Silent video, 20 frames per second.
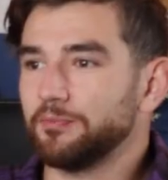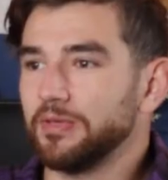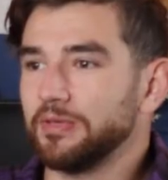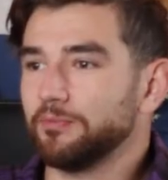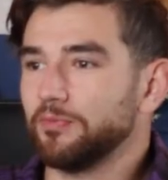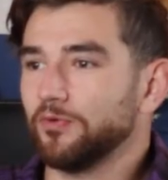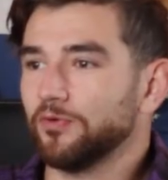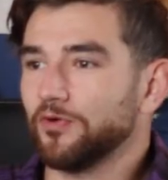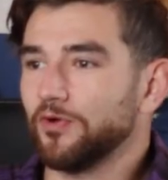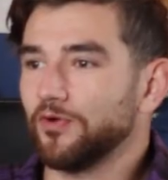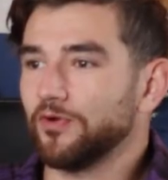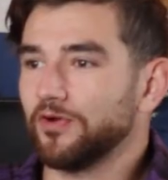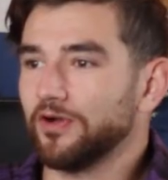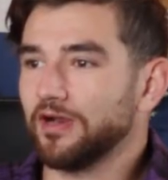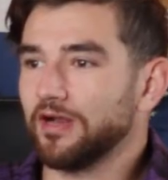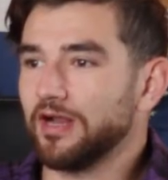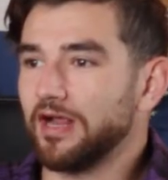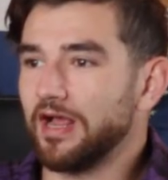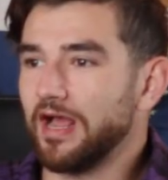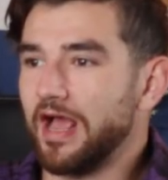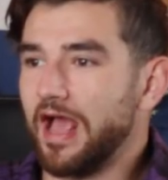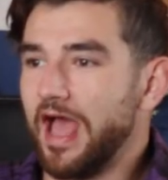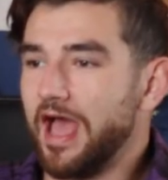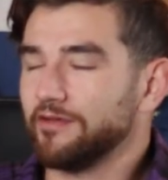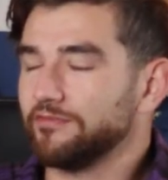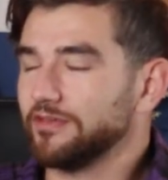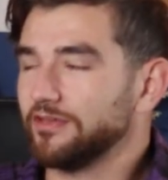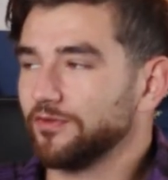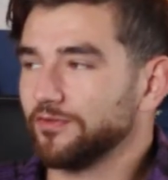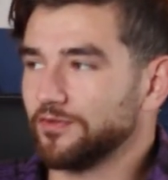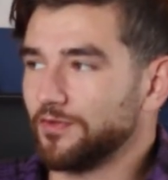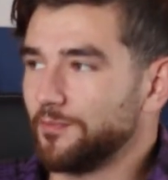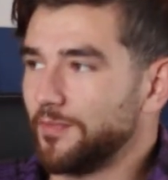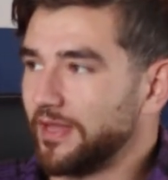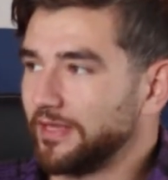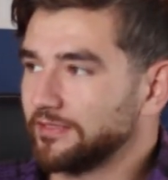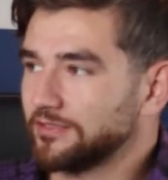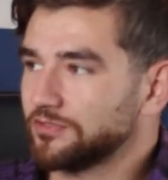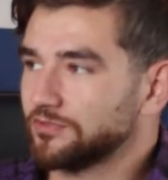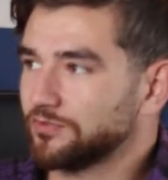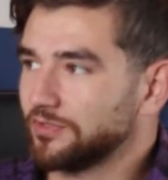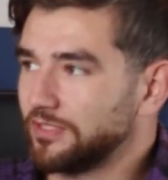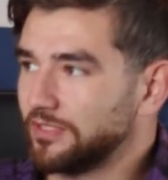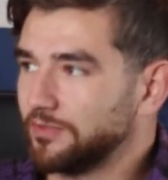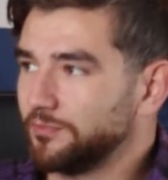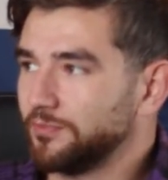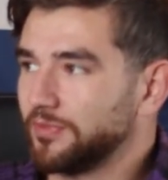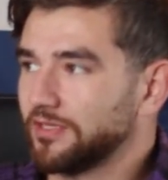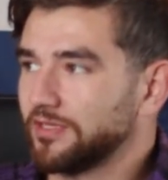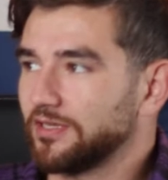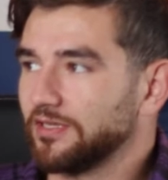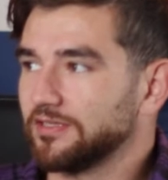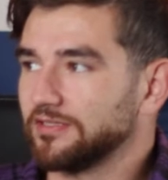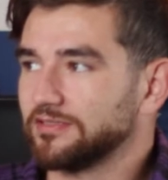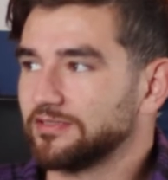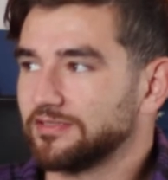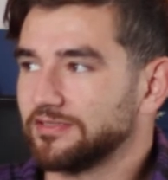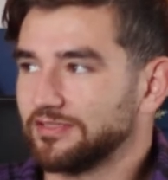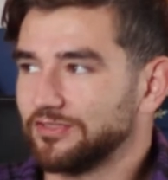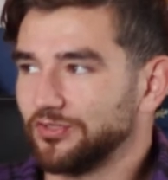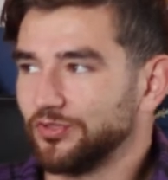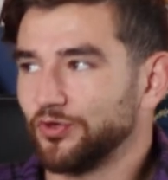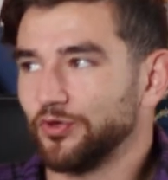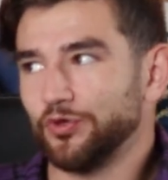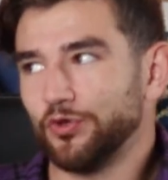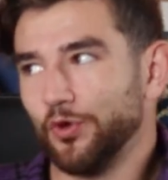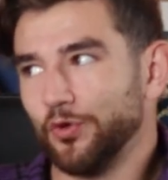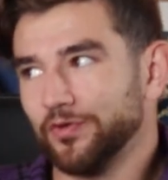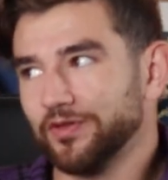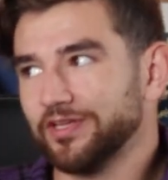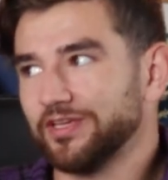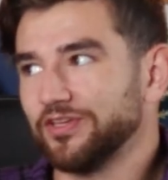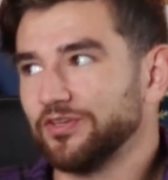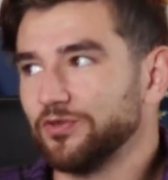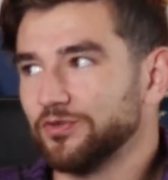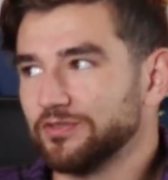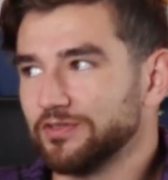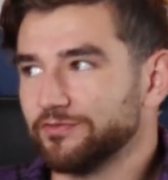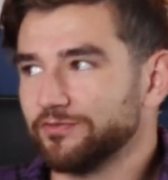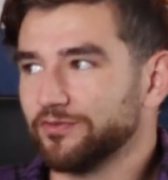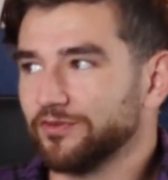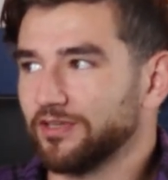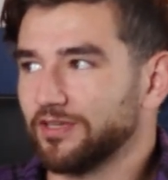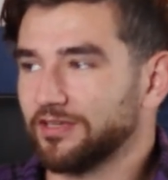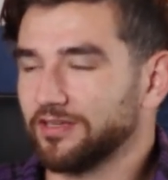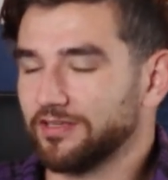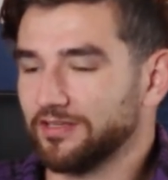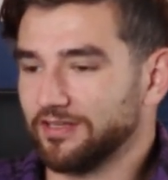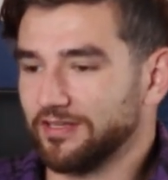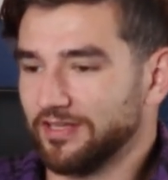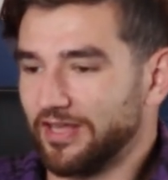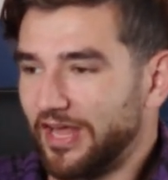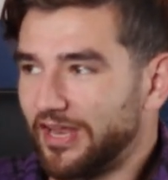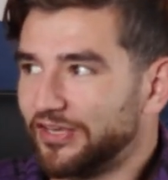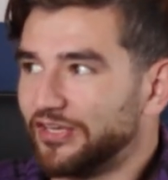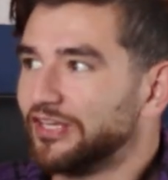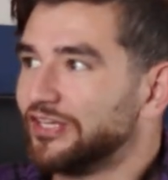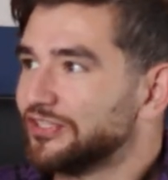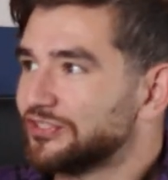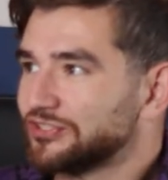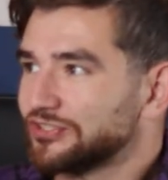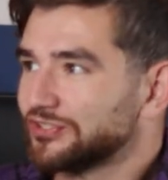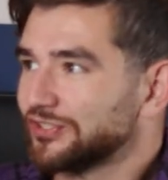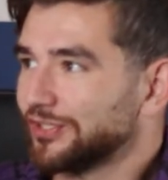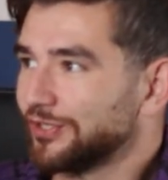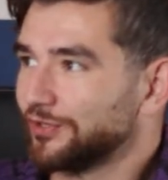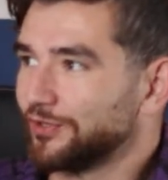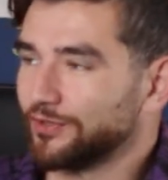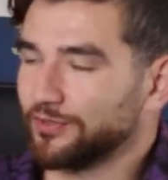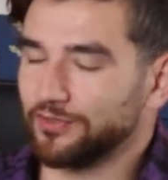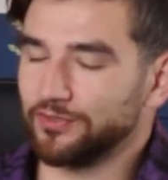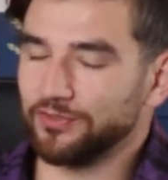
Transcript: people don't. have it on the mainstream because you, yeah. you only can use it for like it's, a niche little